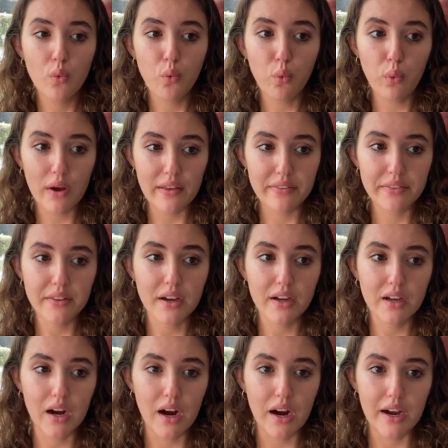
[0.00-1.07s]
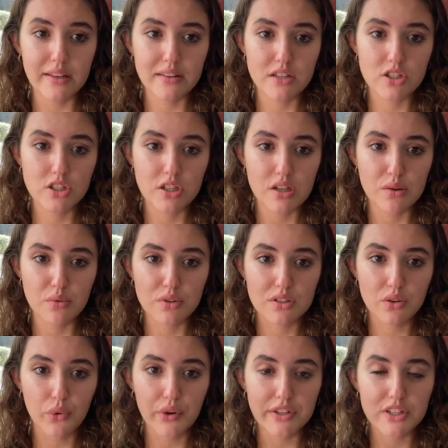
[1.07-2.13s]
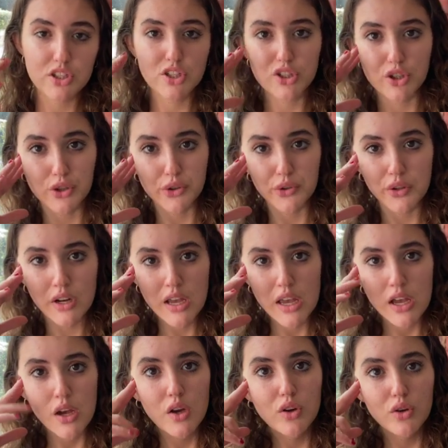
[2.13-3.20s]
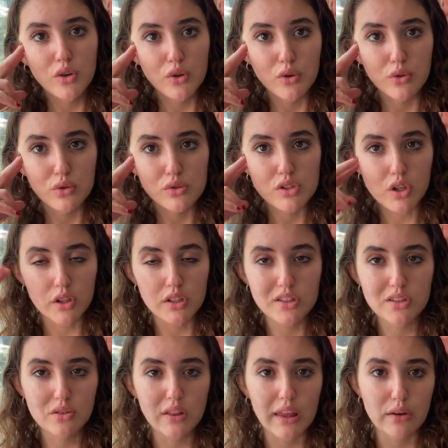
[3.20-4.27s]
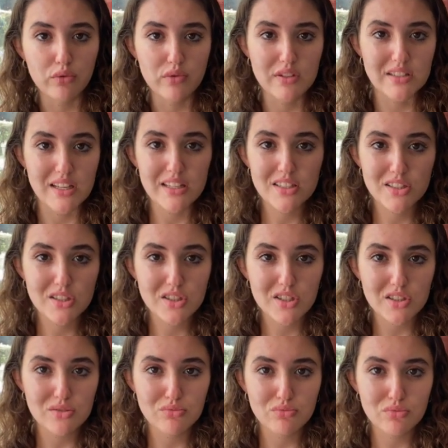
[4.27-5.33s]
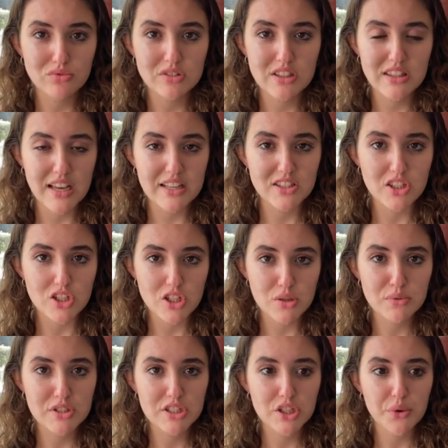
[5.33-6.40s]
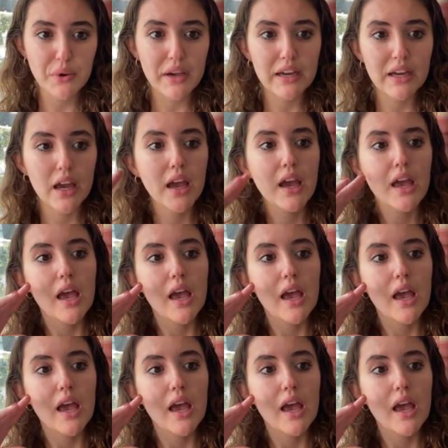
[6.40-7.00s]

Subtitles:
with a guy that she was going to shoot who started to like resist the things that she was doing,